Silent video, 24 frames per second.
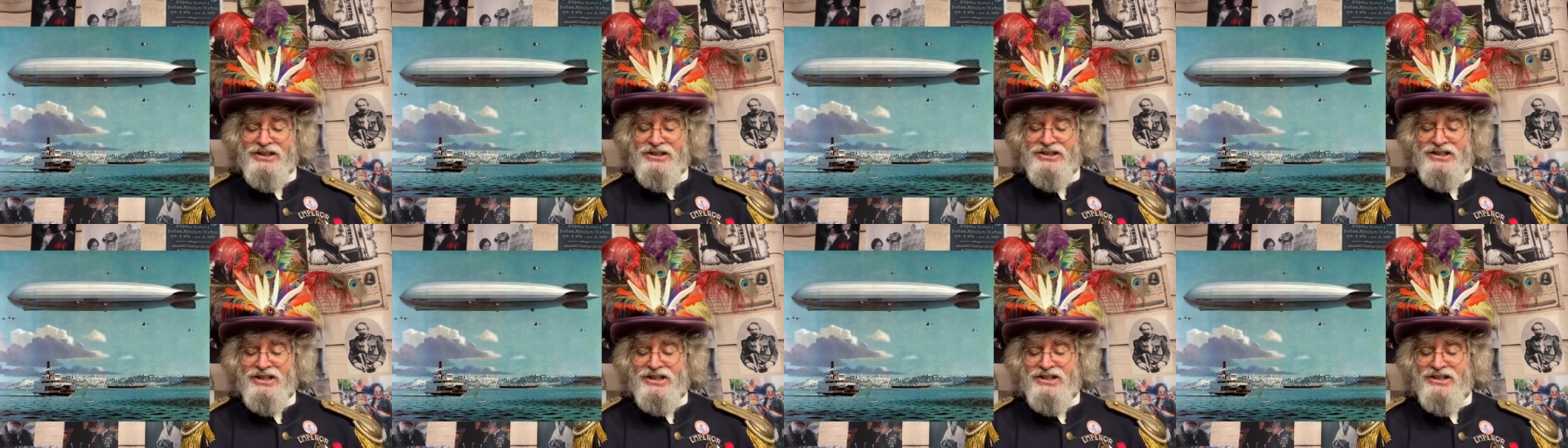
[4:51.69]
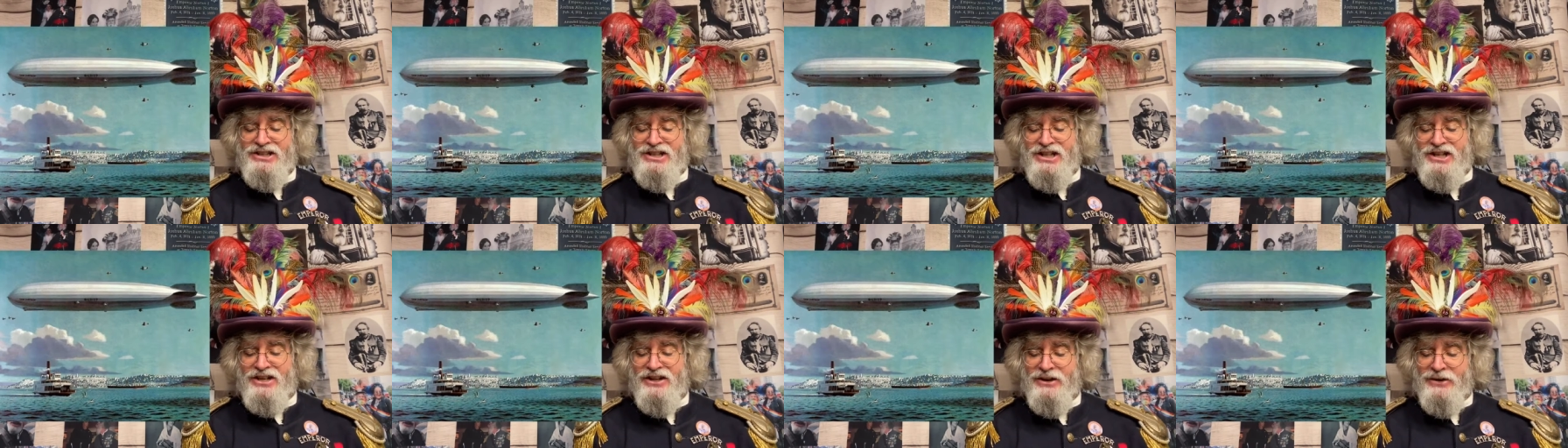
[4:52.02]

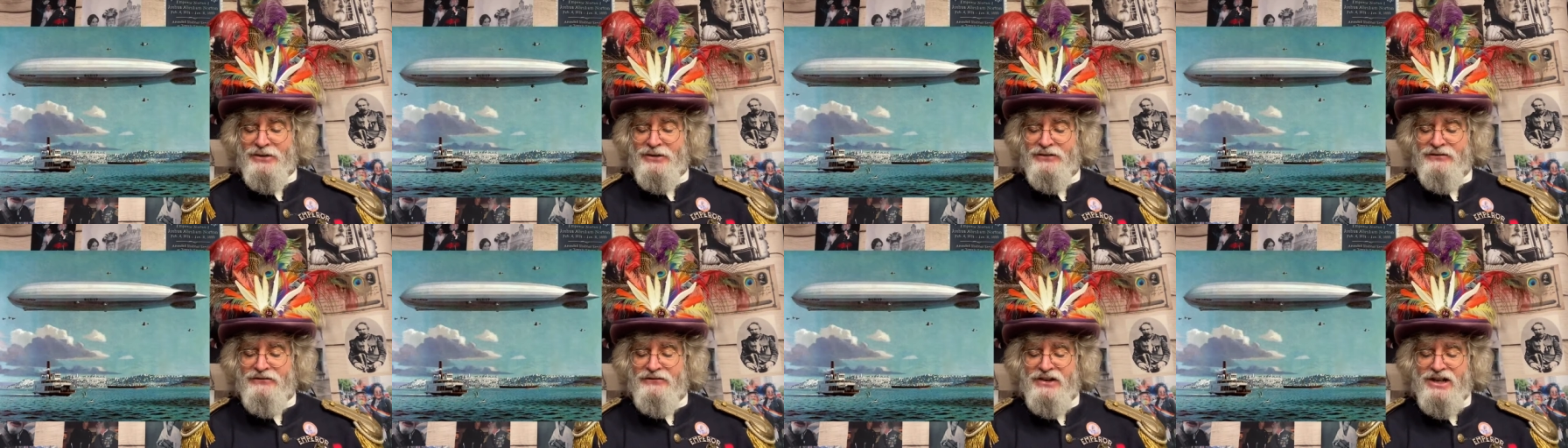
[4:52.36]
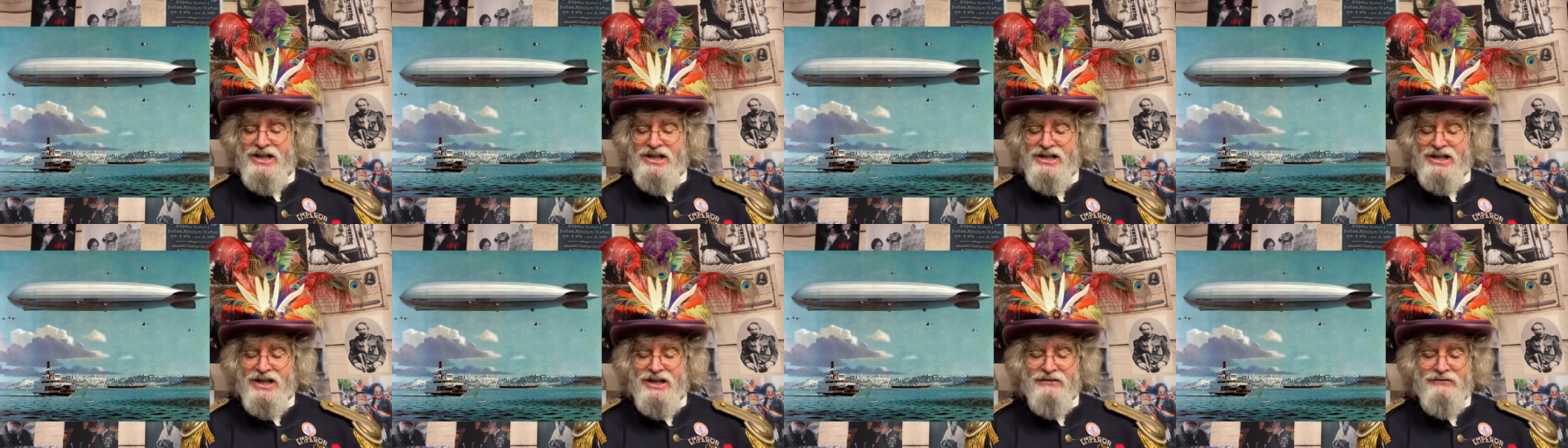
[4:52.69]
1,600
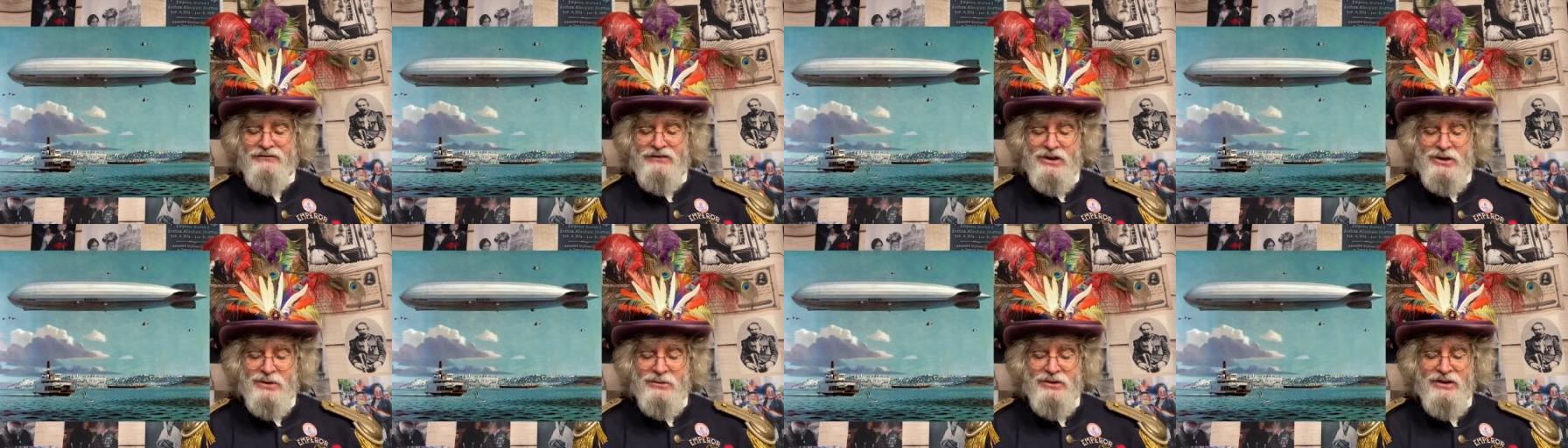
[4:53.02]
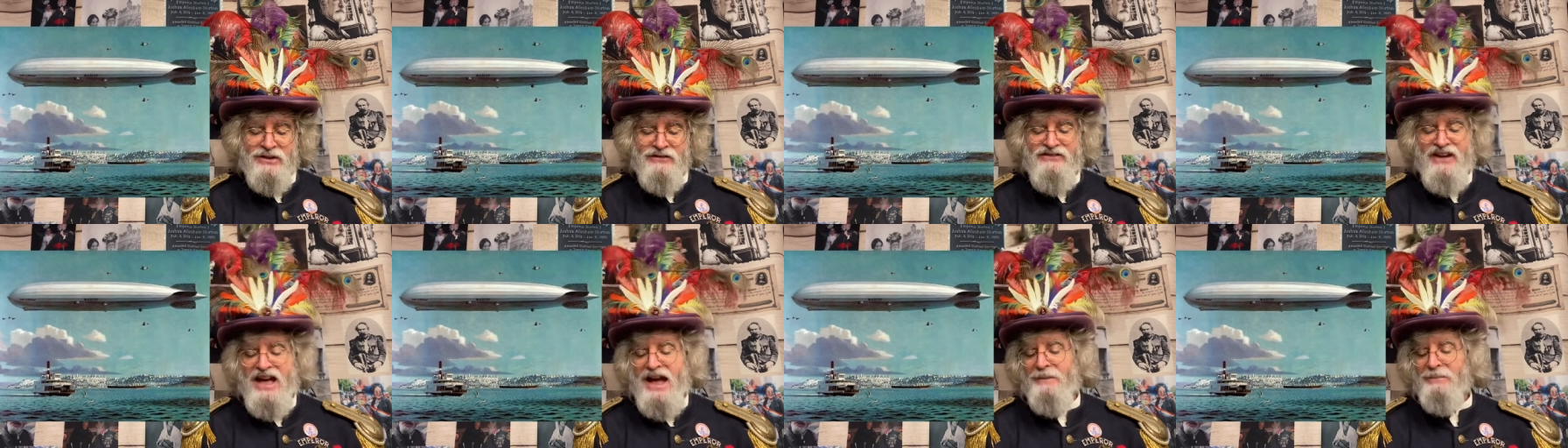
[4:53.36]
feet and viewed
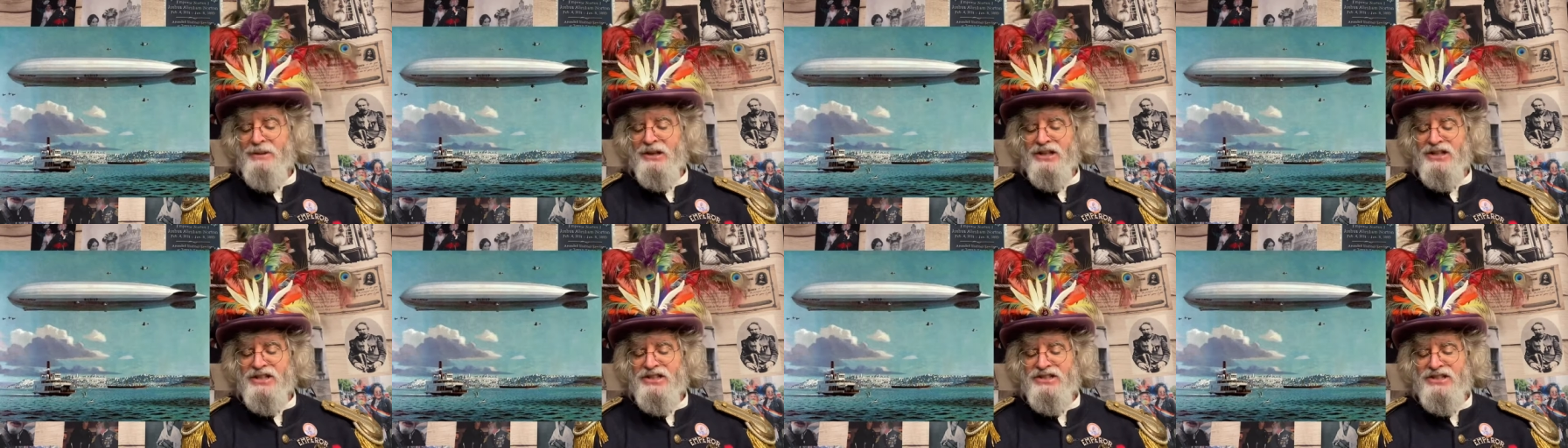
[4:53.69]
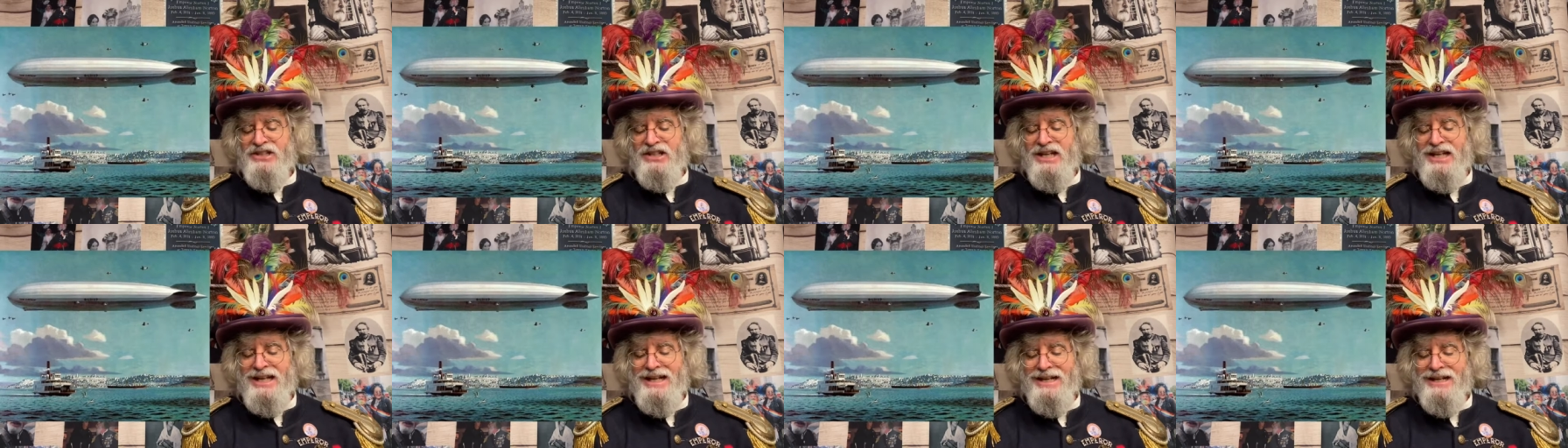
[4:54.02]
the fabulous
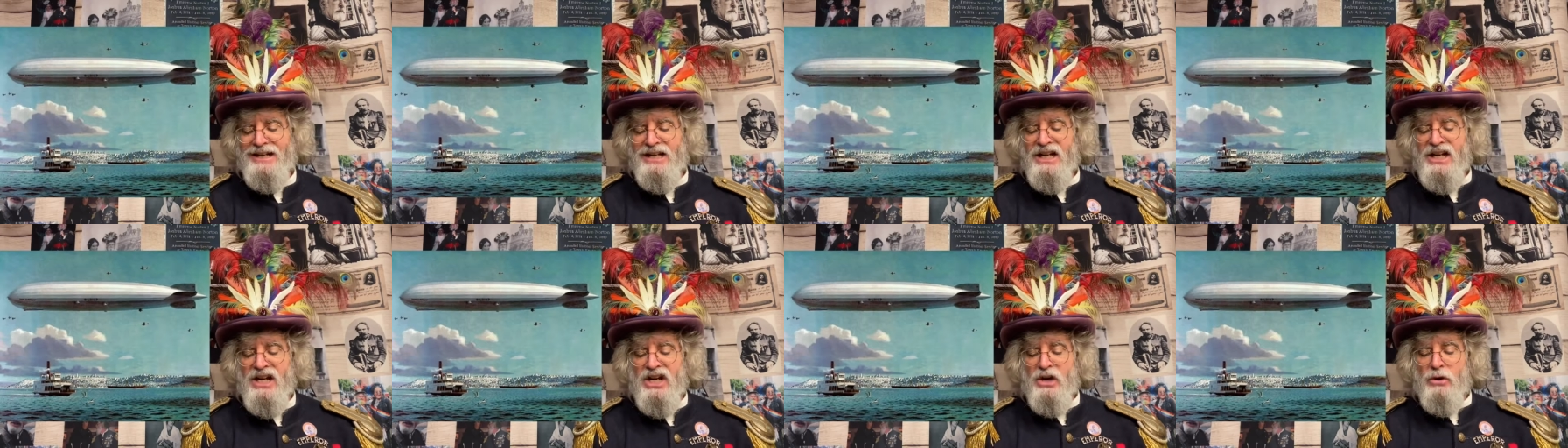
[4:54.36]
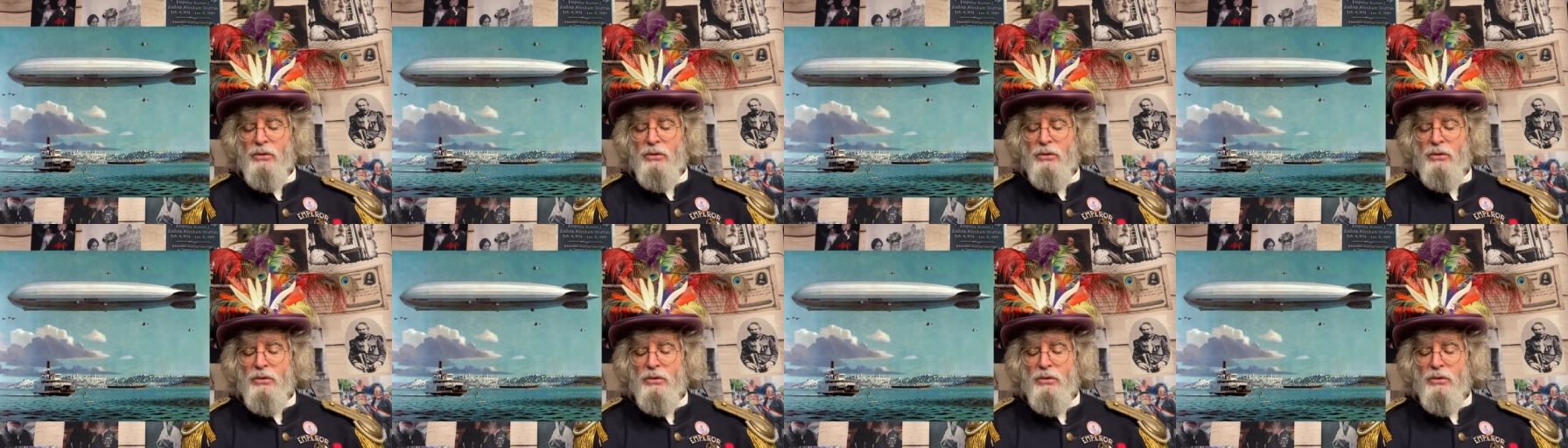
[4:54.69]
scene,